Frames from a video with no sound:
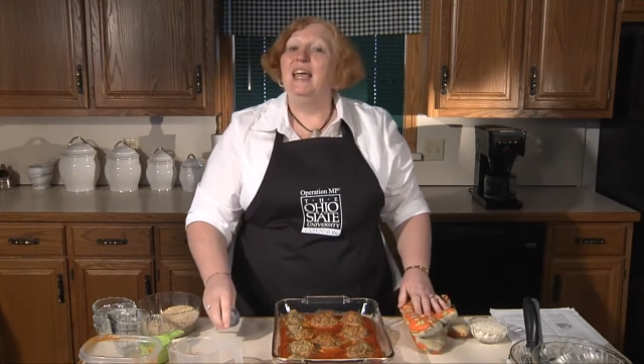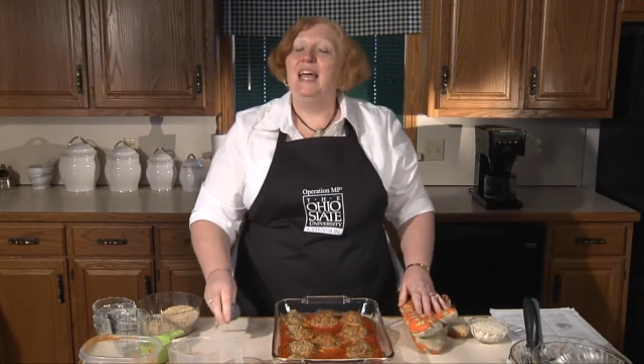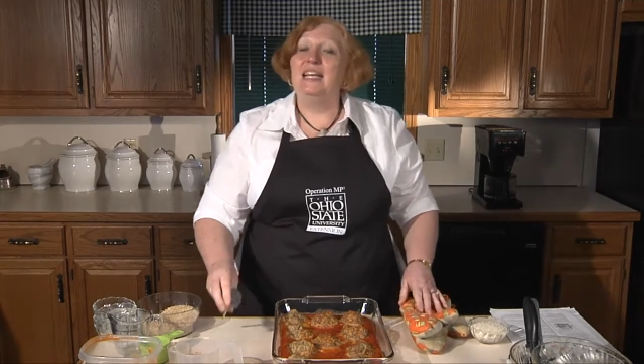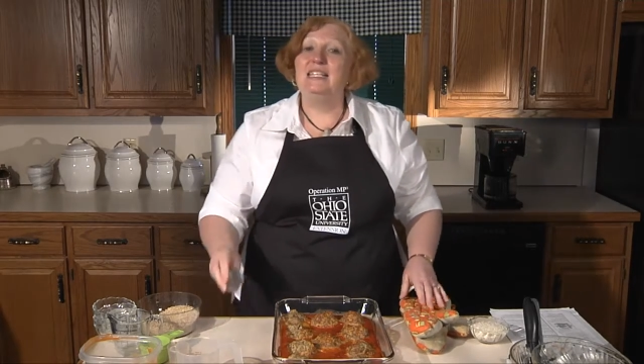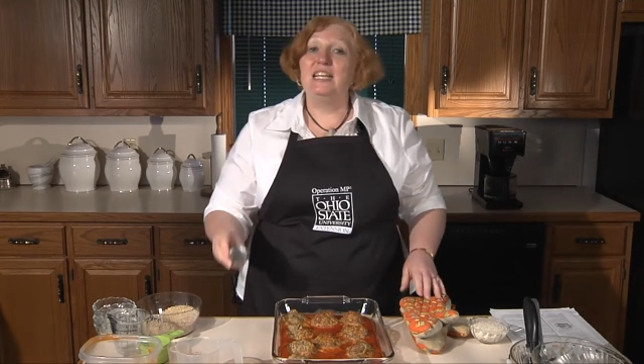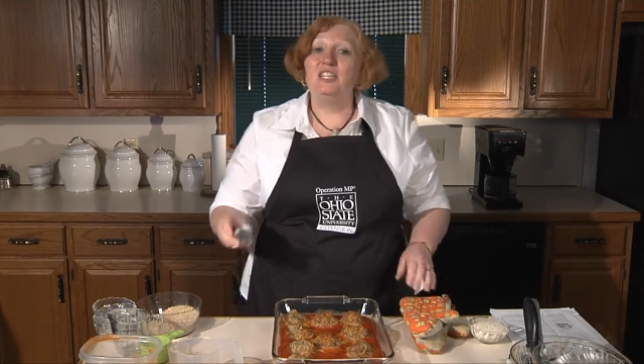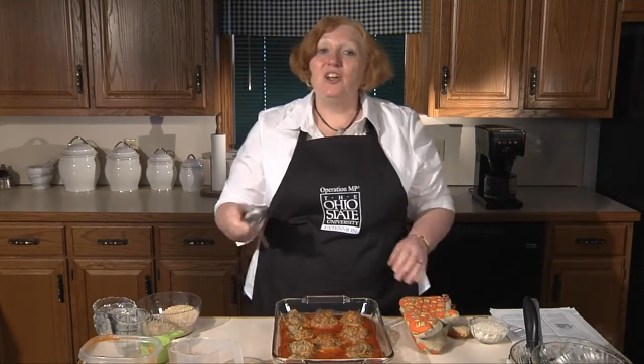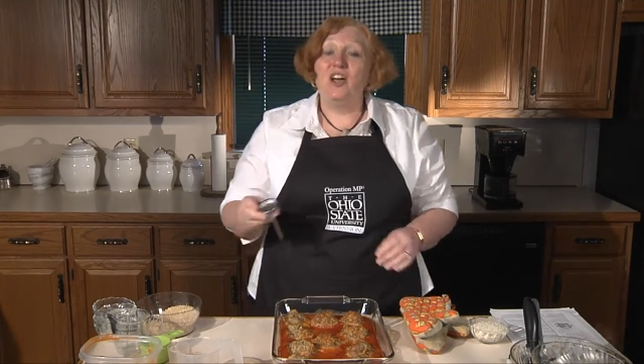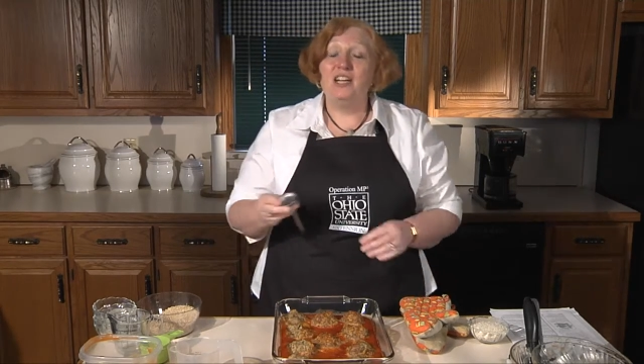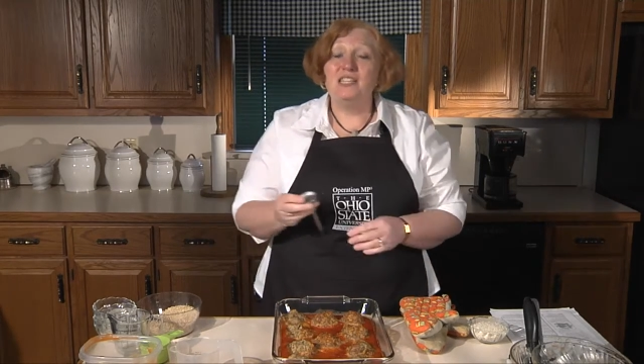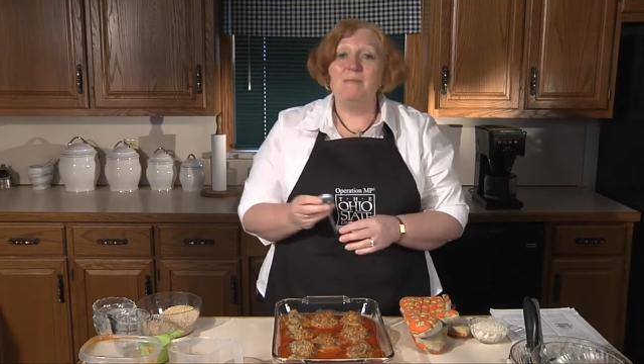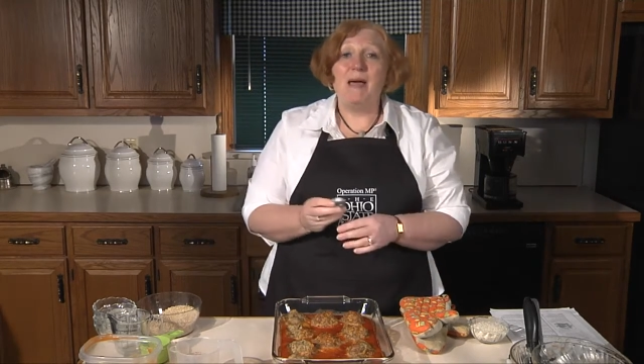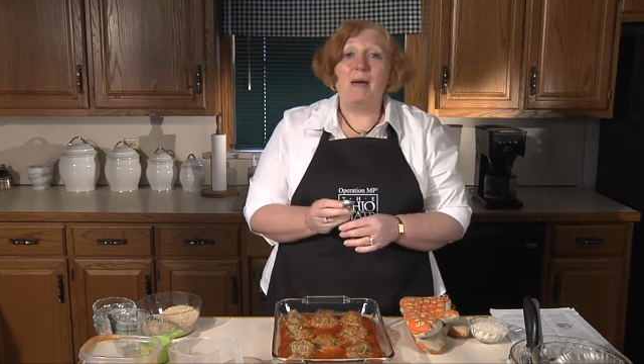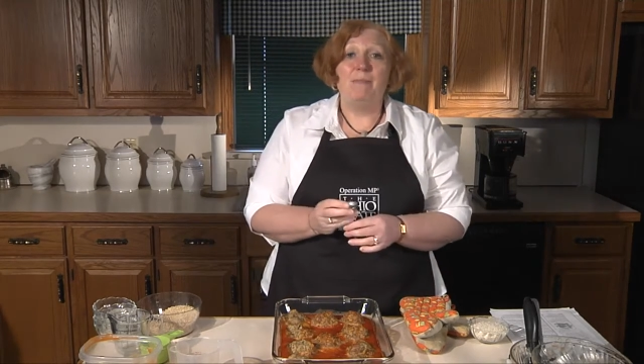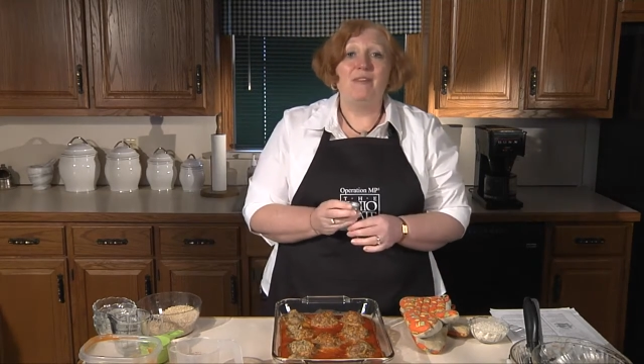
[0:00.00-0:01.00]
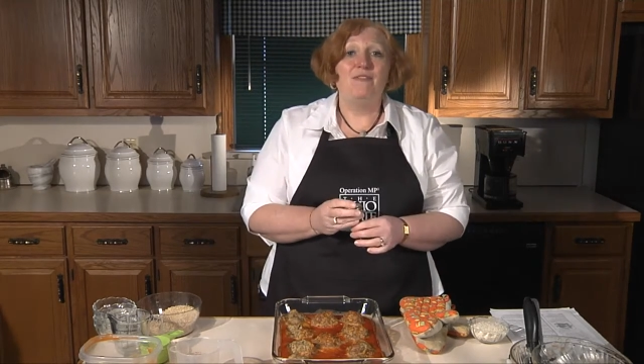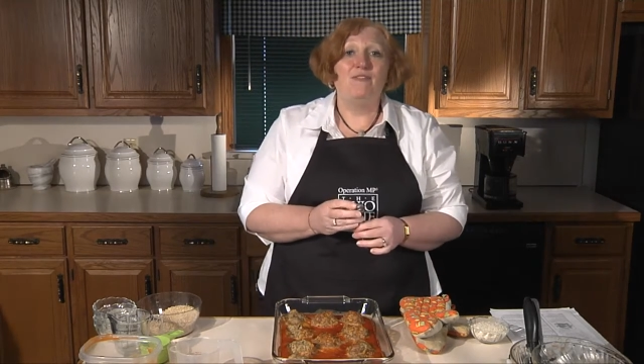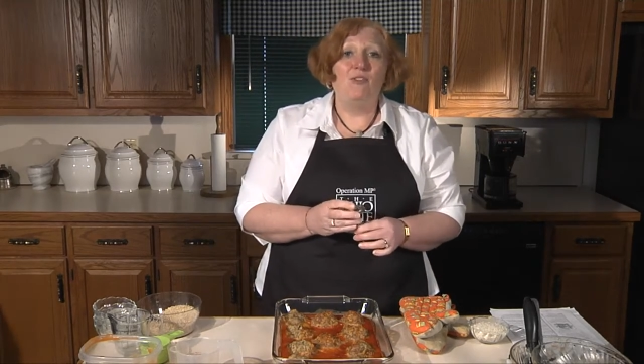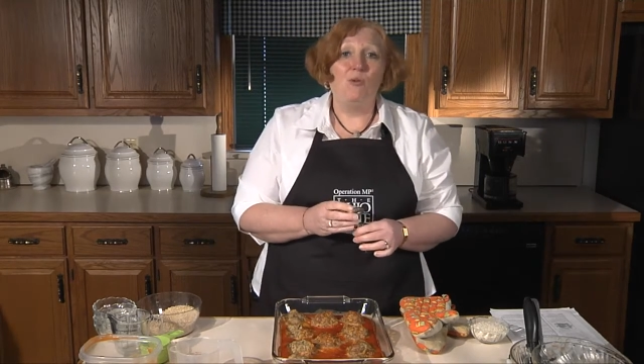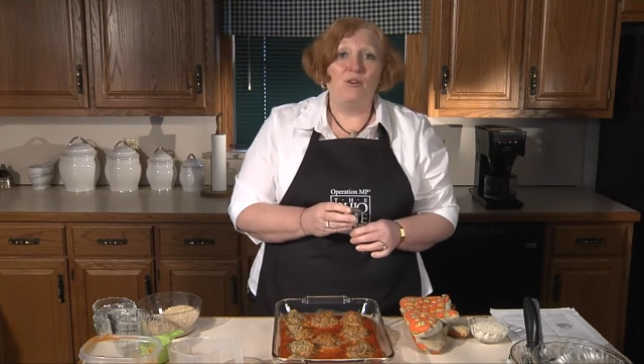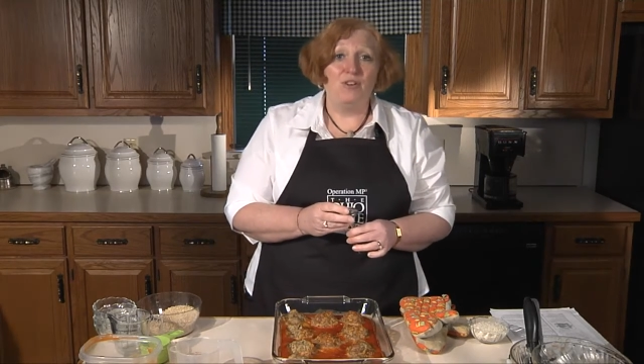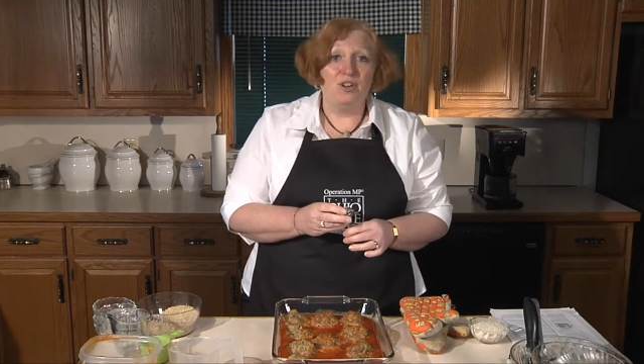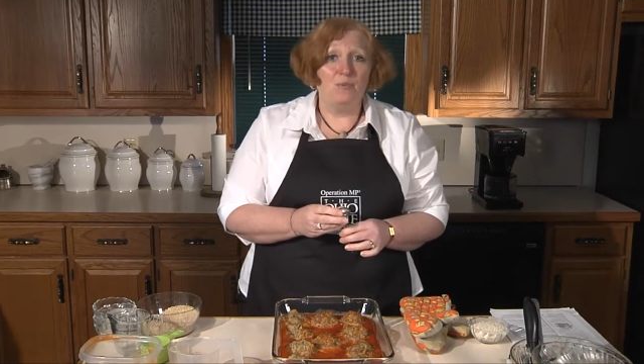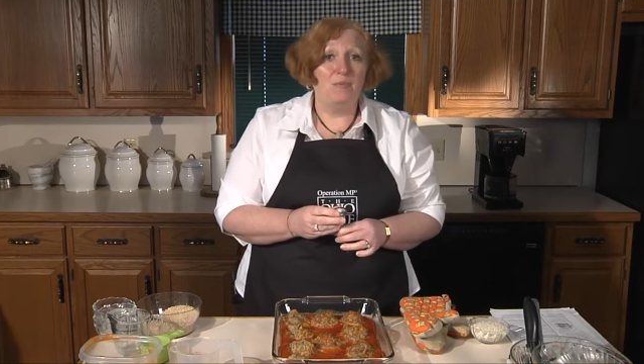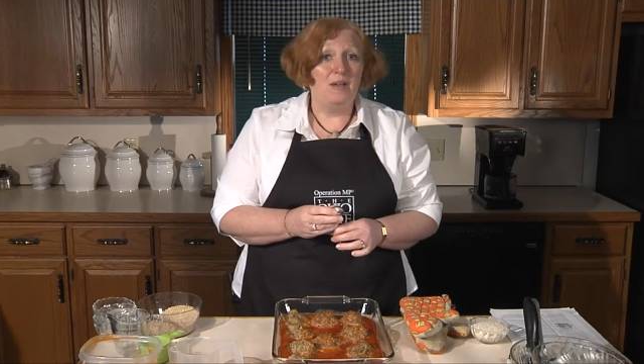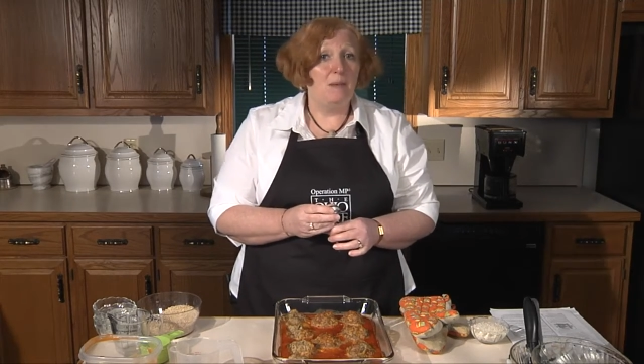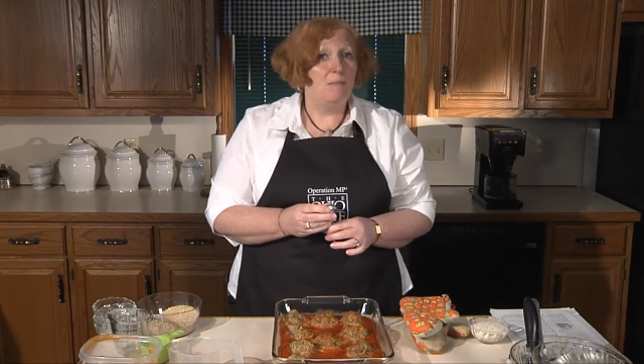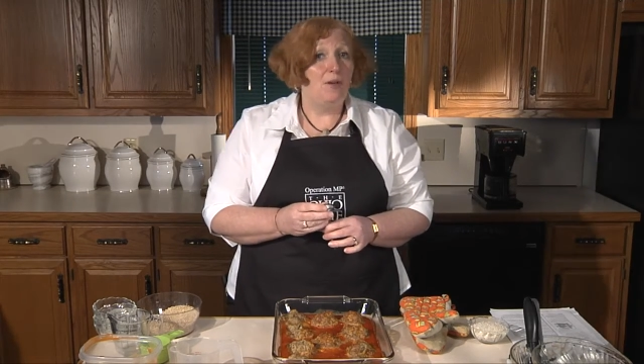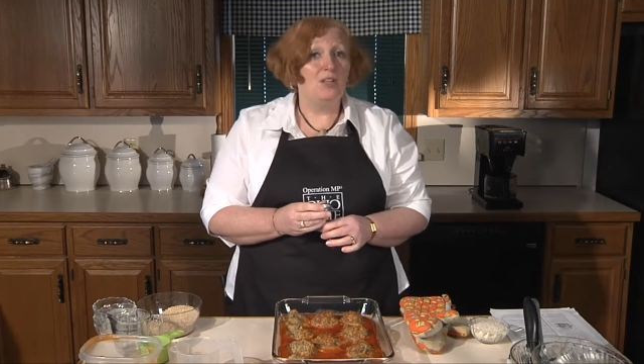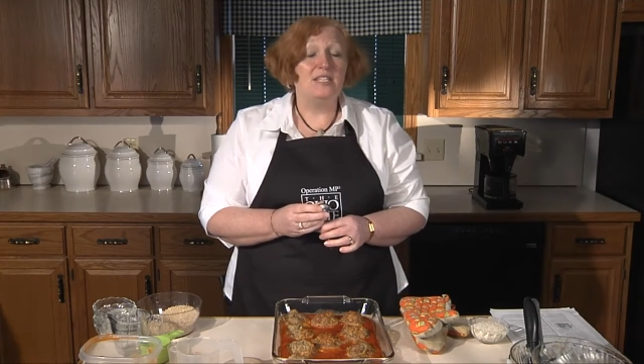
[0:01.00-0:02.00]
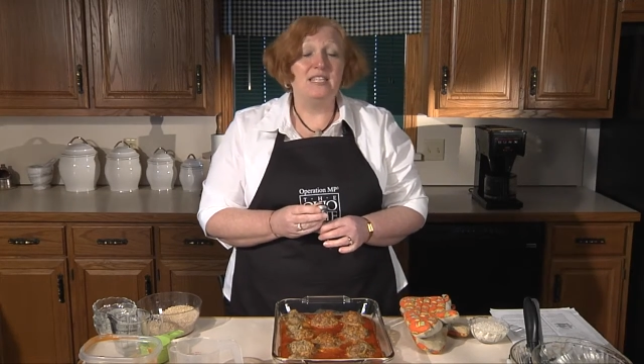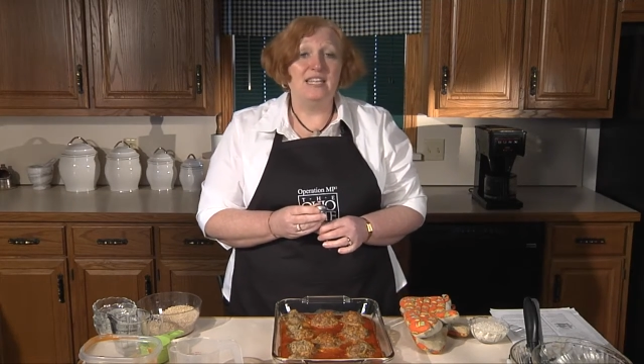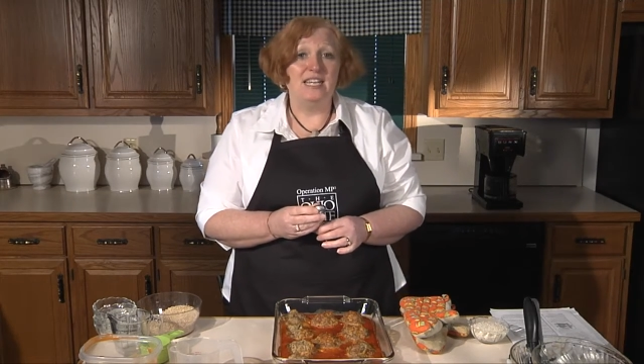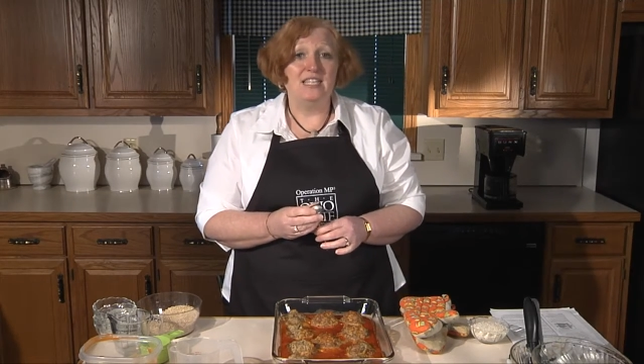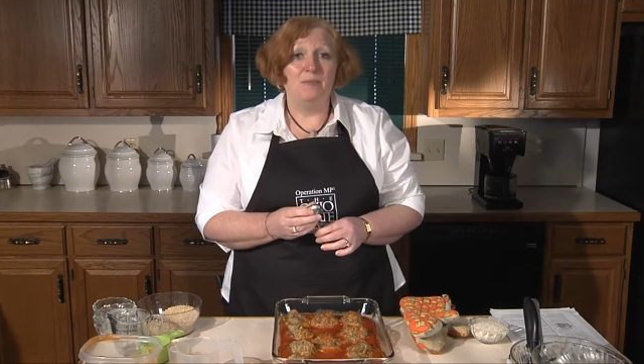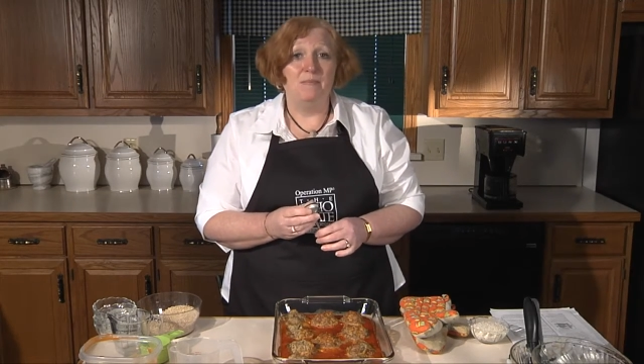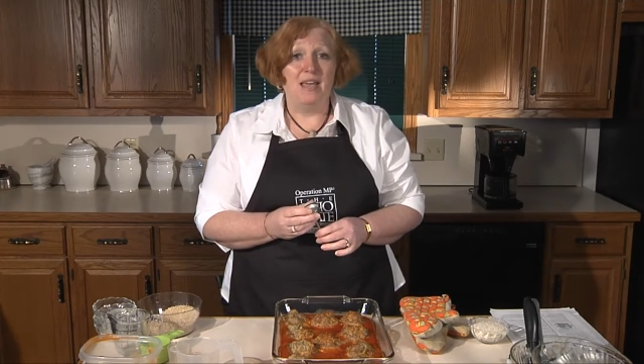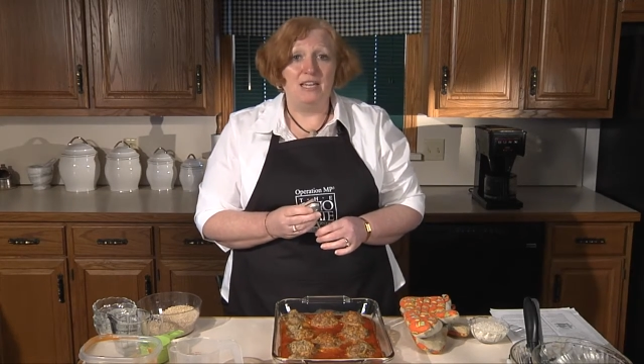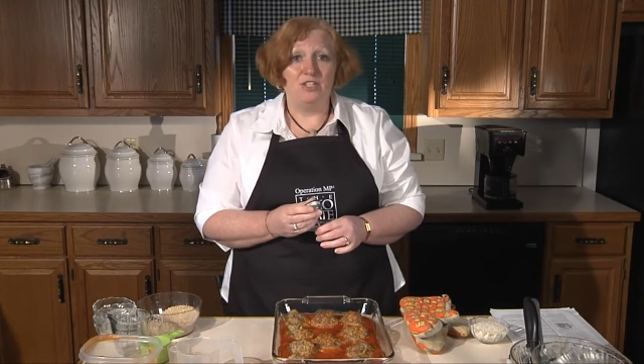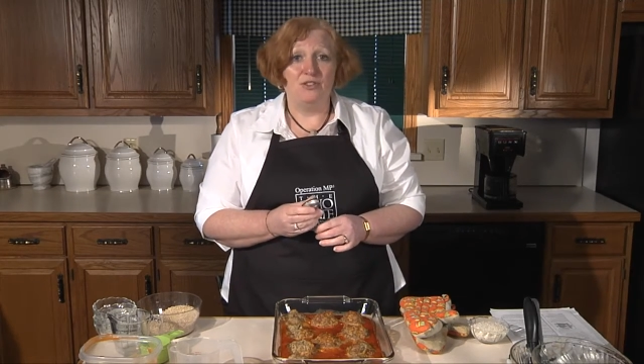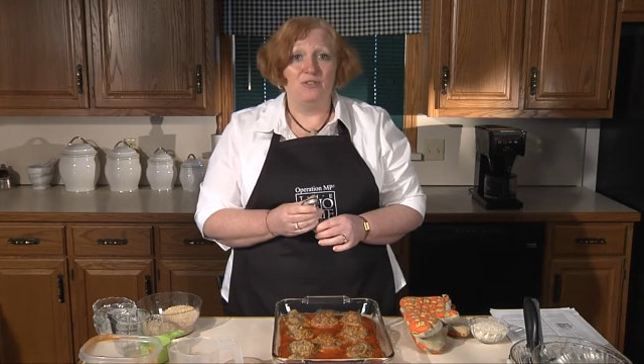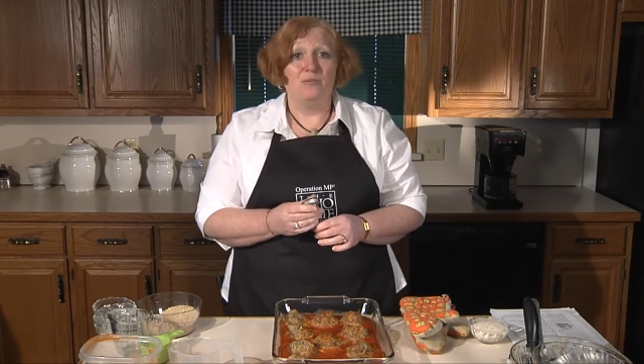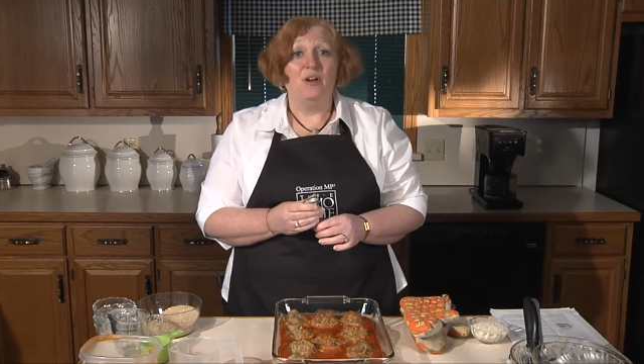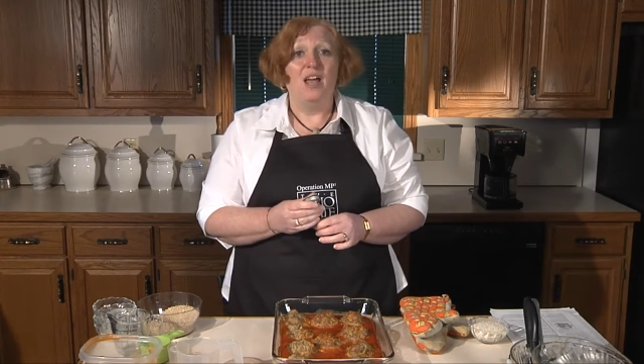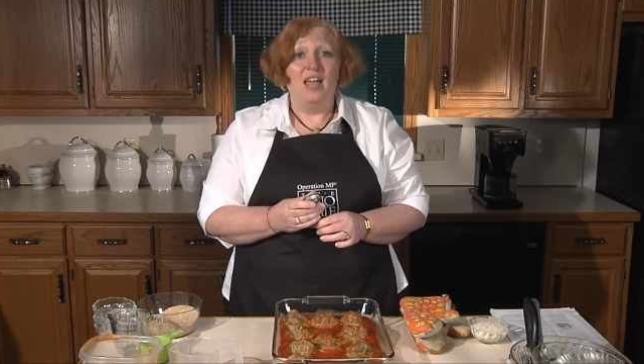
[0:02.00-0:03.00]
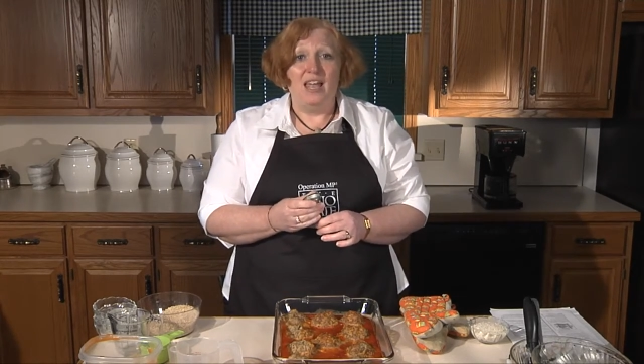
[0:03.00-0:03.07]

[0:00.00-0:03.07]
As I talked about before, your meatballs need to measure